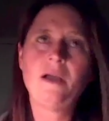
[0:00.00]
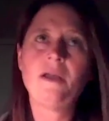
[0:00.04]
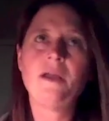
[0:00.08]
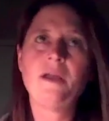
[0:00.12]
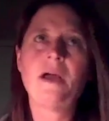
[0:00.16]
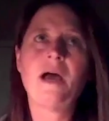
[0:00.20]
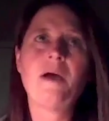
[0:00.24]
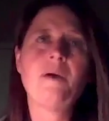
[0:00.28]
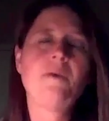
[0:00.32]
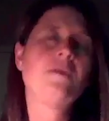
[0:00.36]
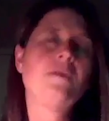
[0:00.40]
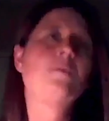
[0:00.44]

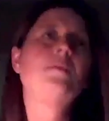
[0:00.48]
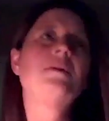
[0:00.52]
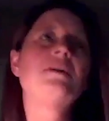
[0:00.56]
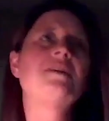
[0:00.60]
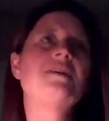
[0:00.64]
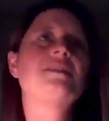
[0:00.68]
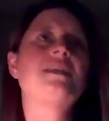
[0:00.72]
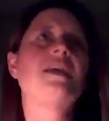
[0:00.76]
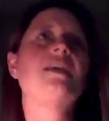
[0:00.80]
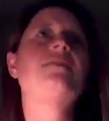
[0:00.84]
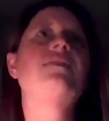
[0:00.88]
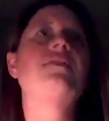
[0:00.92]
don't want to
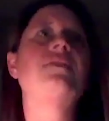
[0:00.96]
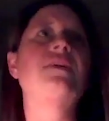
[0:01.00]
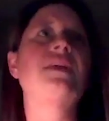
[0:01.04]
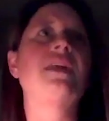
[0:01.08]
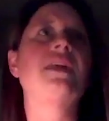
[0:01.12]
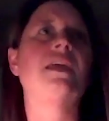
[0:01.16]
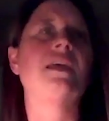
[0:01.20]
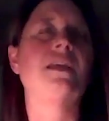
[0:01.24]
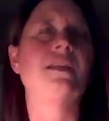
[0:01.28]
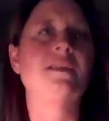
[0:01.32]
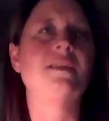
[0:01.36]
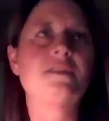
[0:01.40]
say that
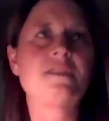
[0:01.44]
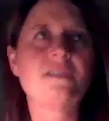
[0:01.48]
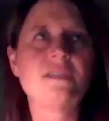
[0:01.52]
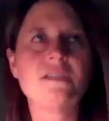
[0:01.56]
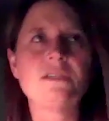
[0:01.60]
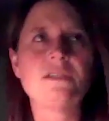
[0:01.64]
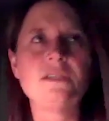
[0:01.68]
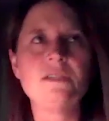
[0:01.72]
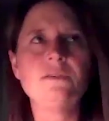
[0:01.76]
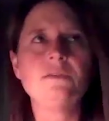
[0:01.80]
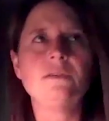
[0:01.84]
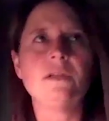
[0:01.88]
the
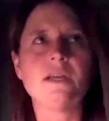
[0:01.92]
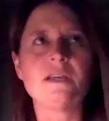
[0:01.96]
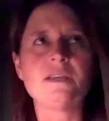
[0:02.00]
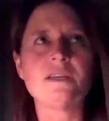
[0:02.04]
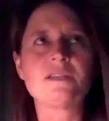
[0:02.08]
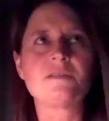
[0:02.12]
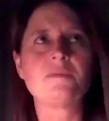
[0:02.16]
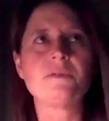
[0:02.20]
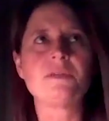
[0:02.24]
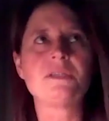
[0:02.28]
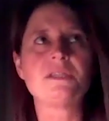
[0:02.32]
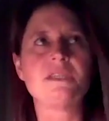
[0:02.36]
Institute
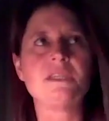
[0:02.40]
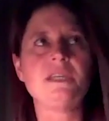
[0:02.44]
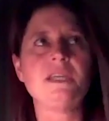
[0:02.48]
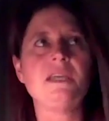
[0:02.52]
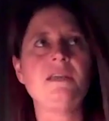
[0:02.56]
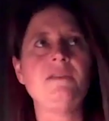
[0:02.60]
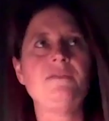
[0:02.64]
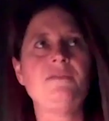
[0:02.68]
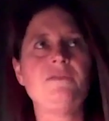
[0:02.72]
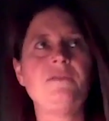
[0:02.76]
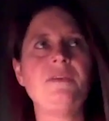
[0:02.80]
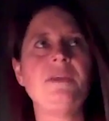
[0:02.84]
has
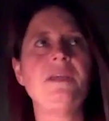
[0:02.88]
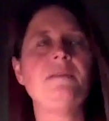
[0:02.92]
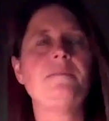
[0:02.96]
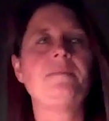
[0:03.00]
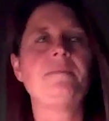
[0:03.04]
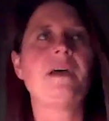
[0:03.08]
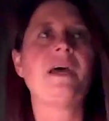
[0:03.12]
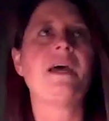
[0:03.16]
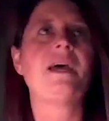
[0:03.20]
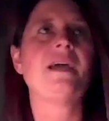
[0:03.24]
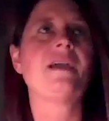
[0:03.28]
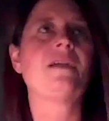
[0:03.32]
received
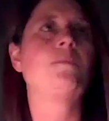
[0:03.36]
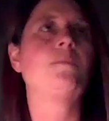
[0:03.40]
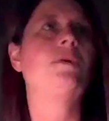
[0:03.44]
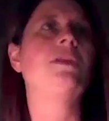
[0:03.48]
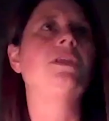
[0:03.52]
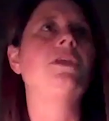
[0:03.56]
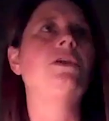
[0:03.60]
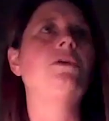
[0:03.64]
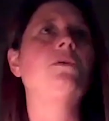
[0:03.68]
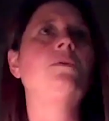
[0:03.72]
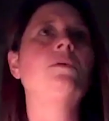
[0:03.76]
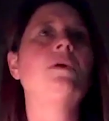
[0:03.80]
feedback.
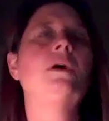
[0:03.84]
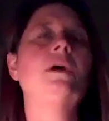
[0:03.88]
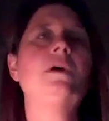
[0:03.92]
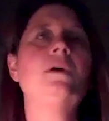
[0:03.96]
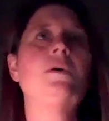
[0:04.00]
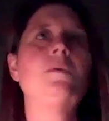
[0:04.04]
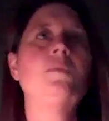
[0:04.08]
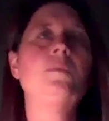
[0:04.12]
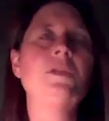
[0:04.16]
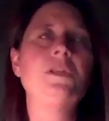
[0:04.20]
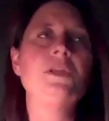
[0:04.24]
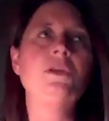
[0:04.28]
When you
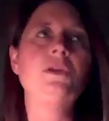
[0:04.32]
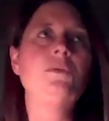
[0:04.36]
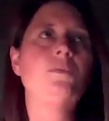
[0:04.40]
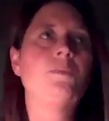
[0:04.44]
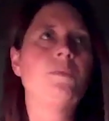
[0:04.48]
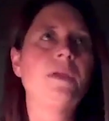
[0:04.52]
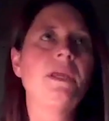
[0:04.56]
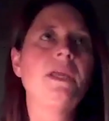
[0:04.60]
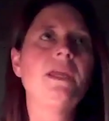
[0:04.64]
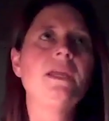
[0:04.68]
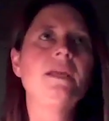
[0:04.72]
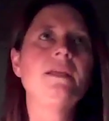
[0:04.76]

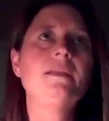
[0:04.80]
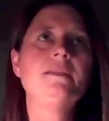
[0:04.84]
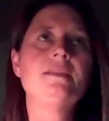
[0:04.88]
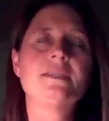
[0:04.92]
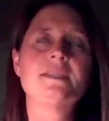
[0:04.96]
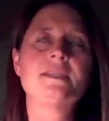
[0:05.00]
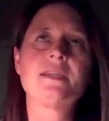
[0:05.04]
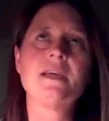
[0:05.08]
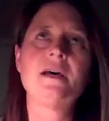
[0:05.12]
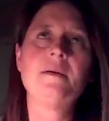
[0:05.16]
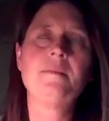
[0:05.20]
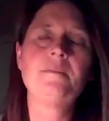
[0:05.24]
read
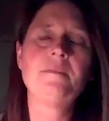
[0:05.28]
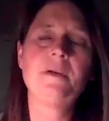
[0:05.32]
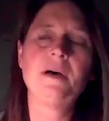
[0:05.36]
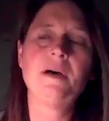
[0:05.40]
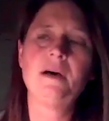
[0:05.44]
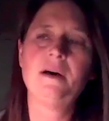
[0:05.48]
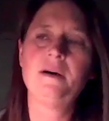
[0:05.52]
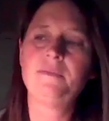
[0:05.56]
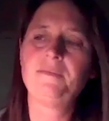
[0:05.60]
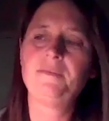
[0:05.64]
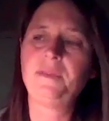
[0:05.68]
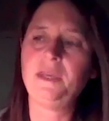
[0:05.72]
some
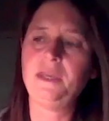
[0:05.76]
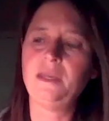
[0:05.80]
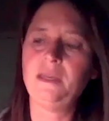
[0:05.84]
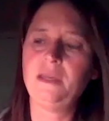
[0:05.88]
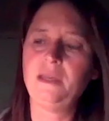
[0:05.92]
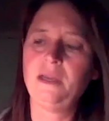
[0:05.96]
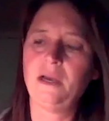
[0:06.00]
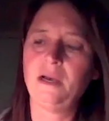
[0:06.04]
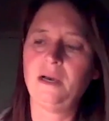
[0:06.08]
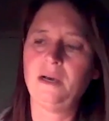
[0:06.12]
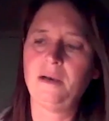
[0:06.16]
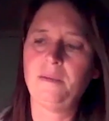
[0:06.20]
of
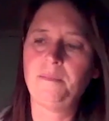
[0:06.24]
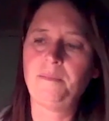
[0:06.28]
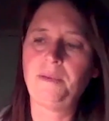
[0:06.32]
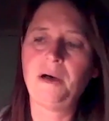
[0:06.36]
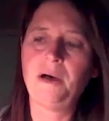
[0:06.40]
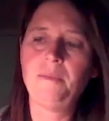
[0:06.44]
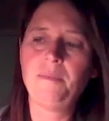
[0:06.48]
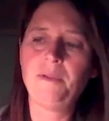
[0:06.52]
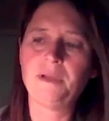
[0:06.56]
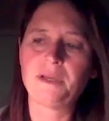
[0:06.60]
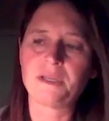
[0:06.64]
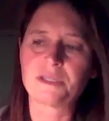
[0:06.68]
the
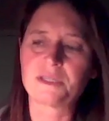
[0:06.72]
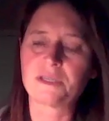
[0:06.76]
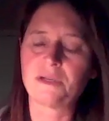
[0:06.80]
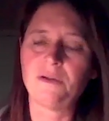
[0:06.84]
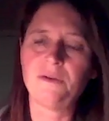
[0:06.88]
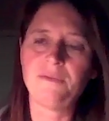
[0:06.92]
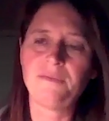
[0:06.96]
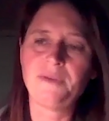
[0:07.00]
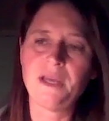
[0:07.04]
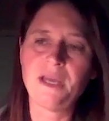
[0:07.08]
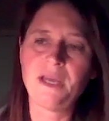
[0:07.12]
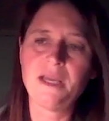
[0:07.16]
public
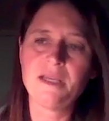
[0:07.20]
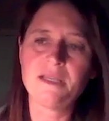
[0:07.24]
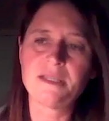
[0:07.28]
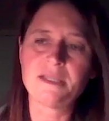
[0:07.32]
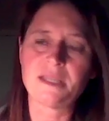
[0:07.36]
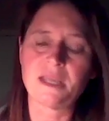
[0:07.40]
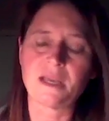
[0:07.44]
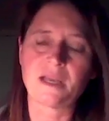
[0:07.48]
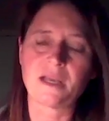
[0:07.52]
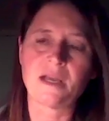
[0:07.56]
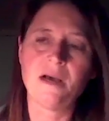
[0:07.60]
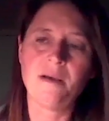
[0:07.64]
surveys
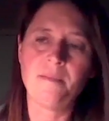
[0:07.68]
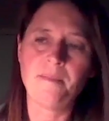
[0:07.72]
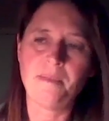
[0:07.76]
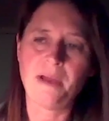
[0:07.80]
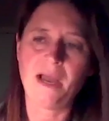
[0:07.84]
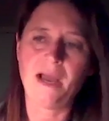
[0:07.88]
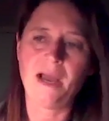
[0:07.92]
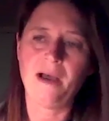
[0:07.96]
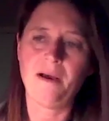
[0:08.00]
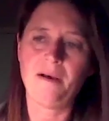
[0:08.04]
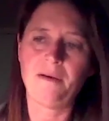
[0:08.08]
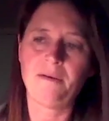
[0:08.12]
that come
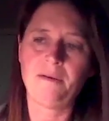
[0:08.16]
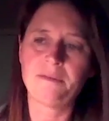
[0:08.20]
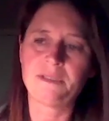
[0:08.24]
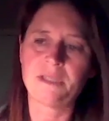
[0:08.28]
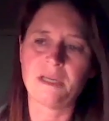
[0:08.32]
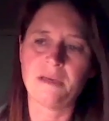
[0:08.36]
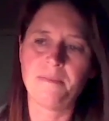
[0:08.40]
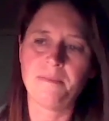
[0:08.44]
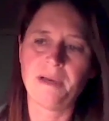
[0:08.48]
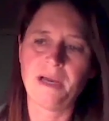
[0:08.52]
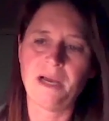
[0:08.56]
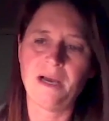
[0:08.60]
out
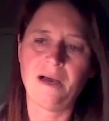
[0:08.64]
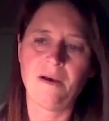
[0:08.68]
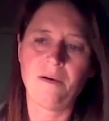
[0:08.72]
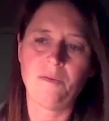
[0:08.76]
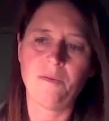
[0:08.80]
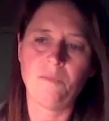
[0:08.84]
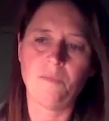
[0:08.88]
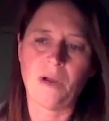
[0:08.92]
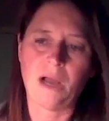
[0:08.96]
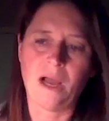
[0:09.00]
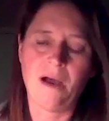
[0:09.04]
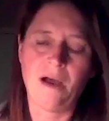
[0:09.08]

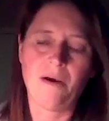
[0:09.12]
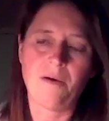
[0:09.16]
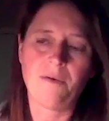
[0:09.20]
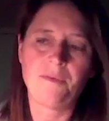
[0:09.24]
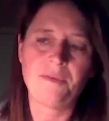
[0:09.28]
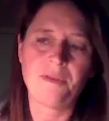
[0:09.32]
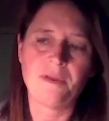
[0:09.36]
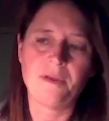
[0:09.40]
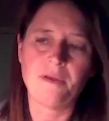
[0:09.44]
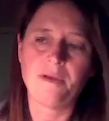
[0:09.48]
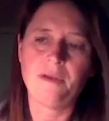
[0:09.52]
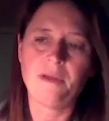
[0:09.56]
about how
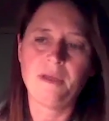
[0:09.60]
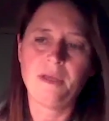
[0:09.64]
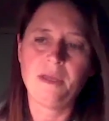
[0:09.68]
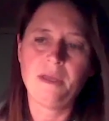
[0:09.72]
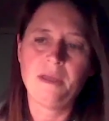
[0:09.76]
the